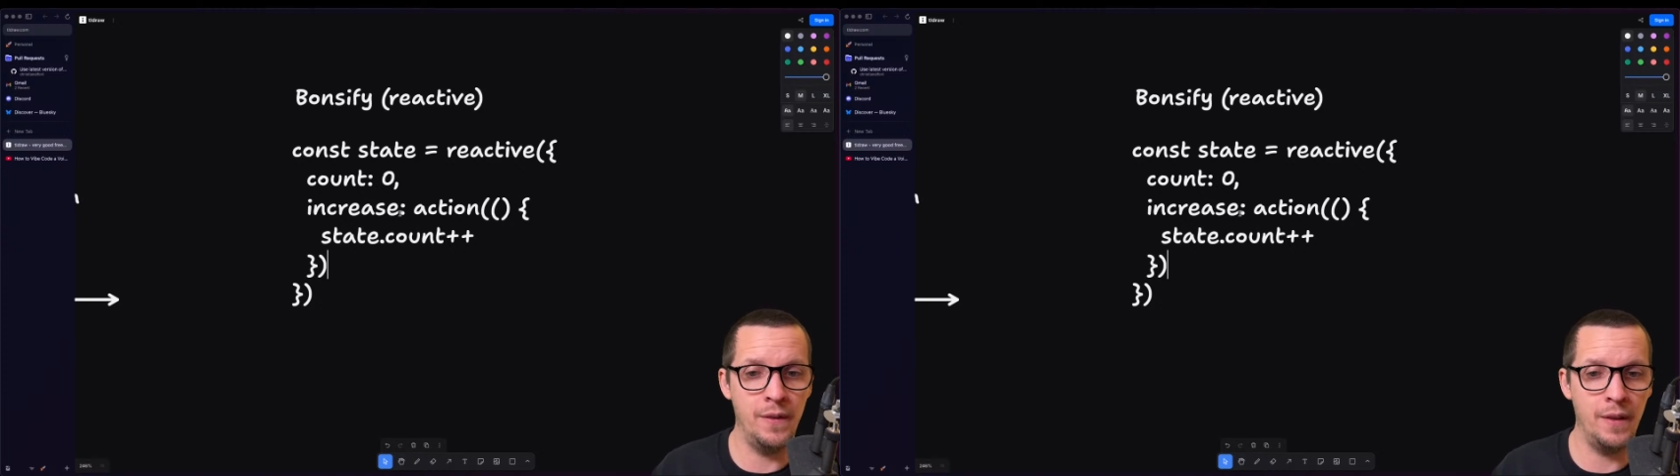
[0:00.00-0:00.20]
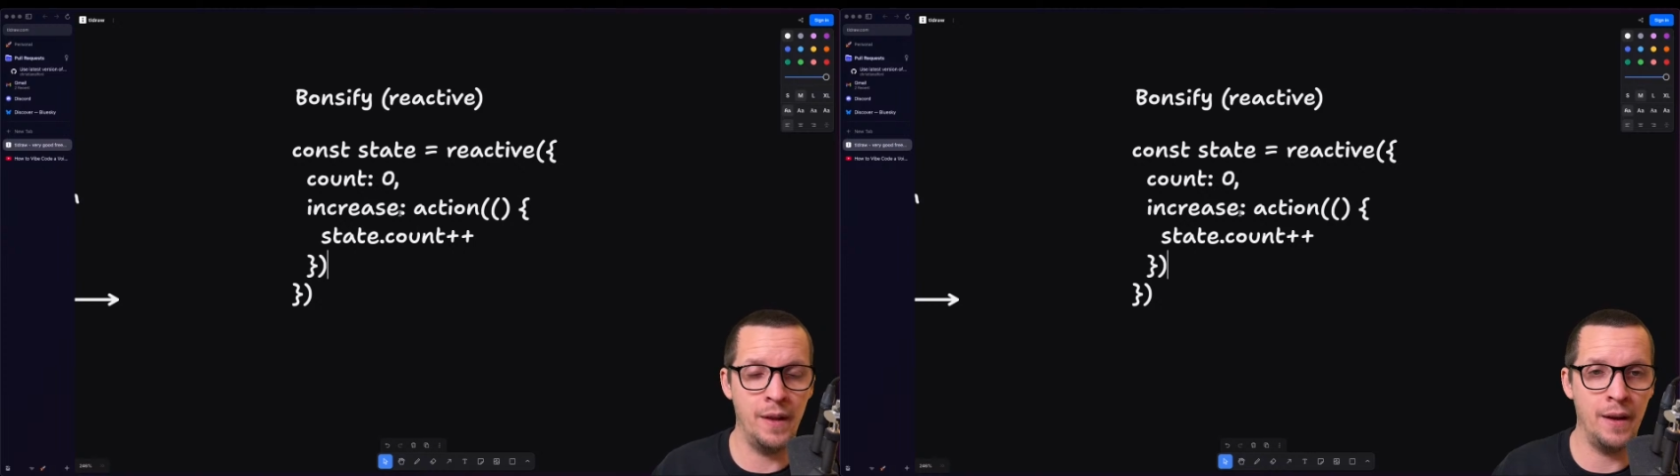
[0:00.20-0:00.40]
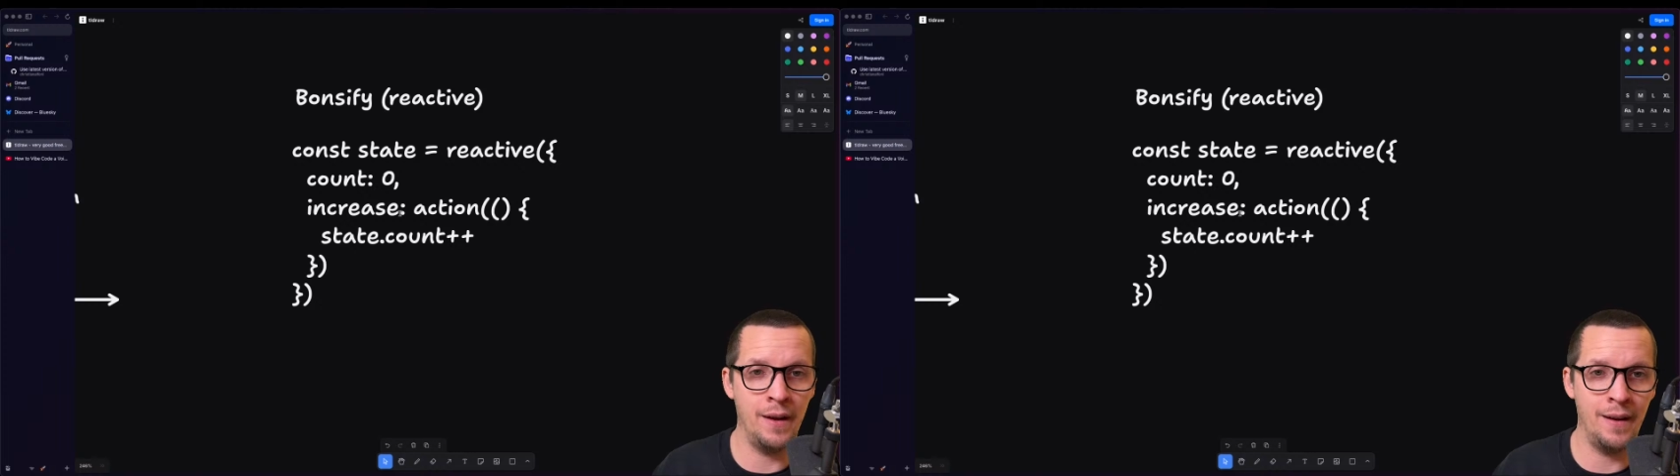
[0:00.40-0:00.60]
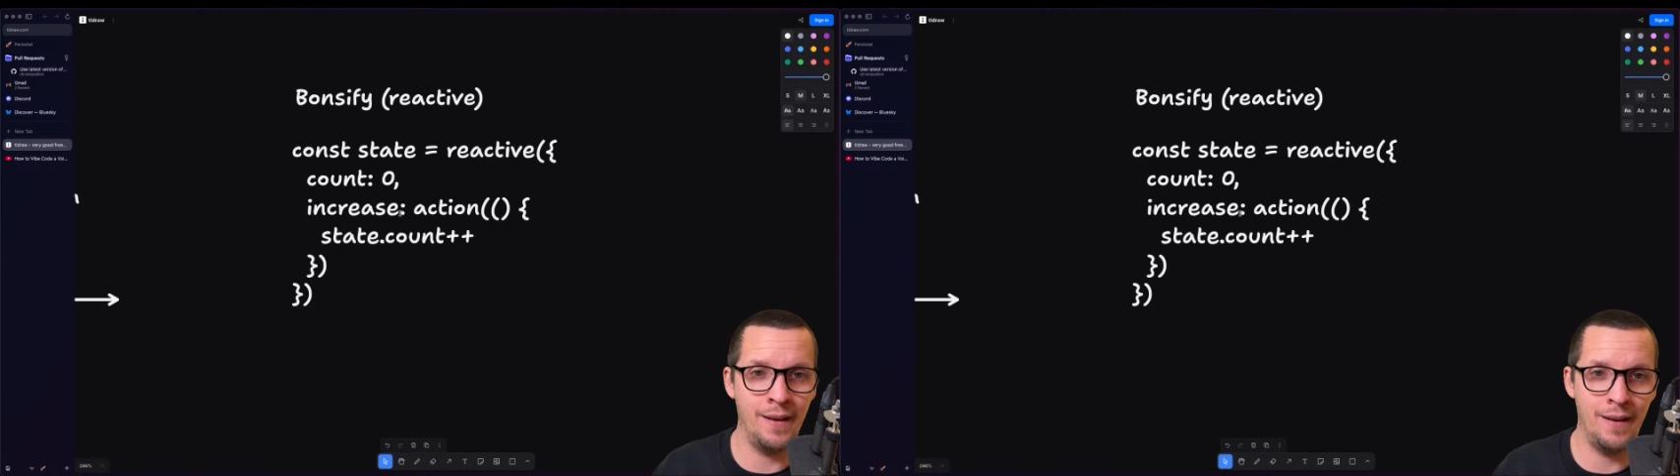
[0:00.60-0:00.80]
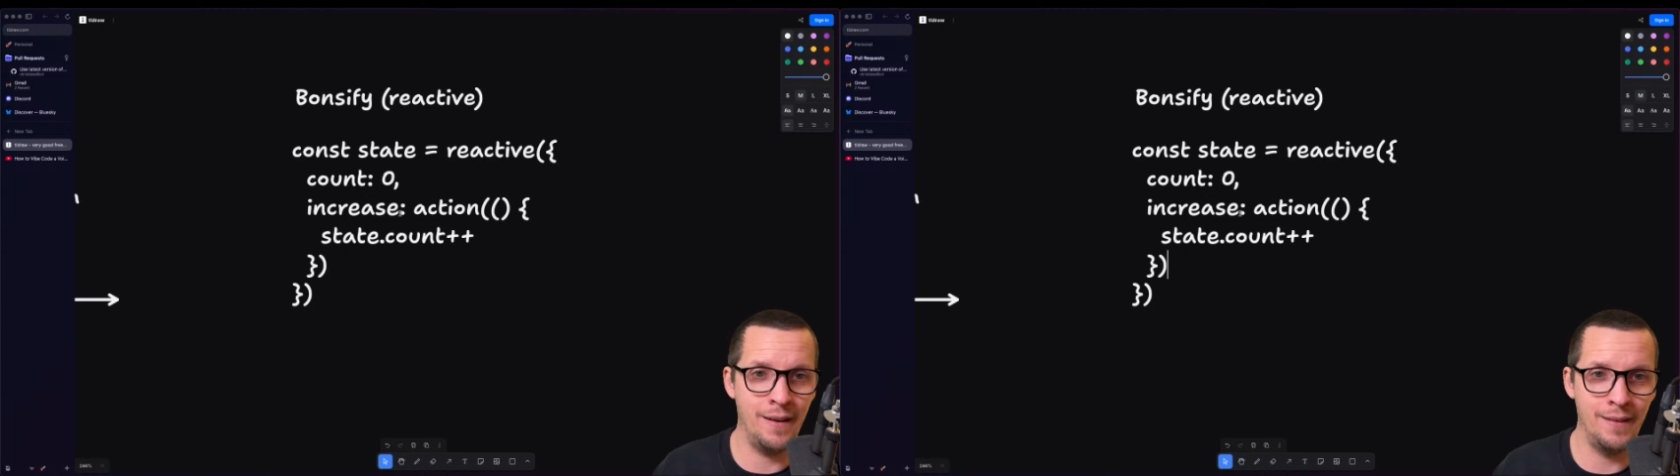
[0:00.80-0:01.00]

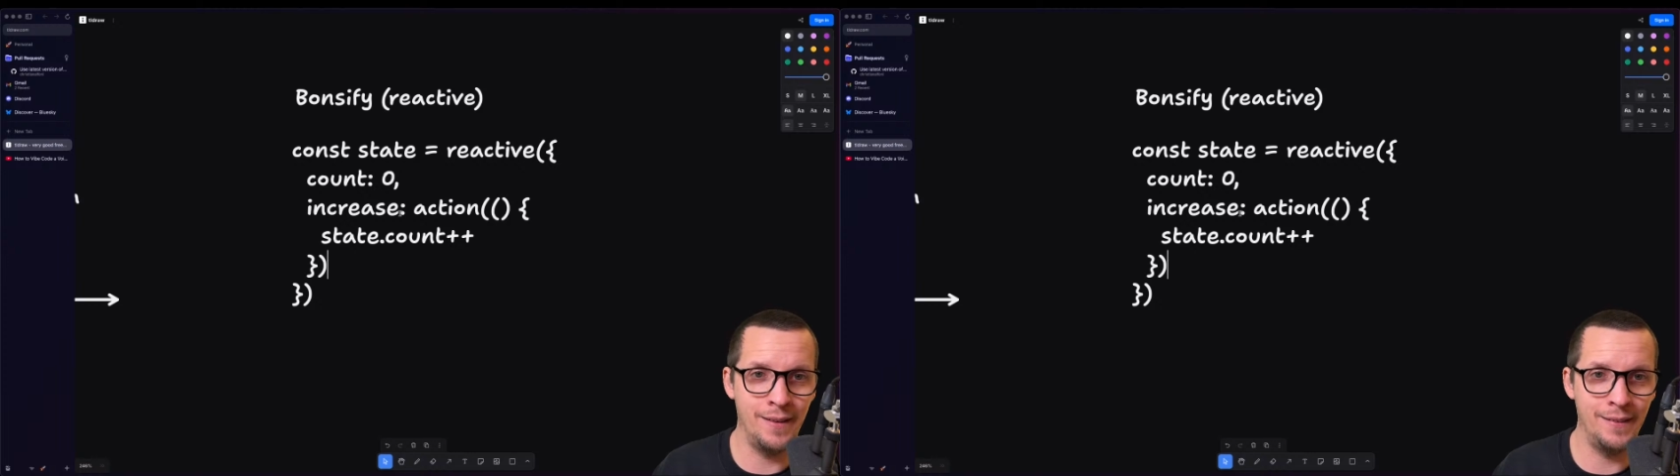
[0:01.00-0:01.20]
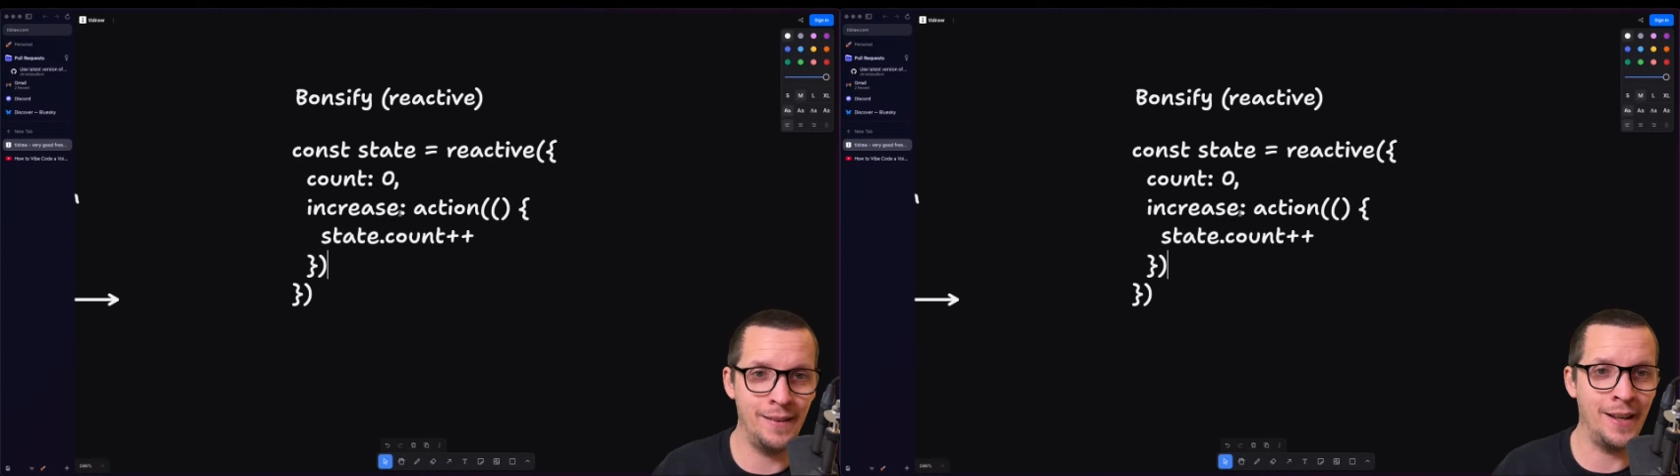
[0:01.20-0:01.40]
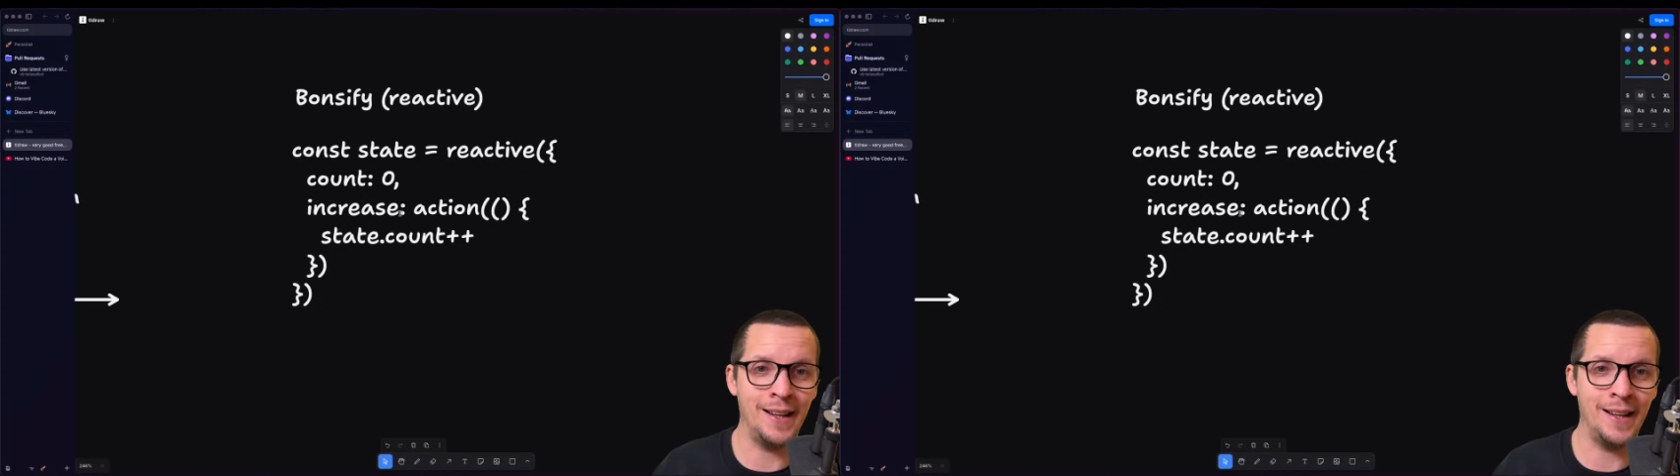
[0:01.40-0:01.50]
like,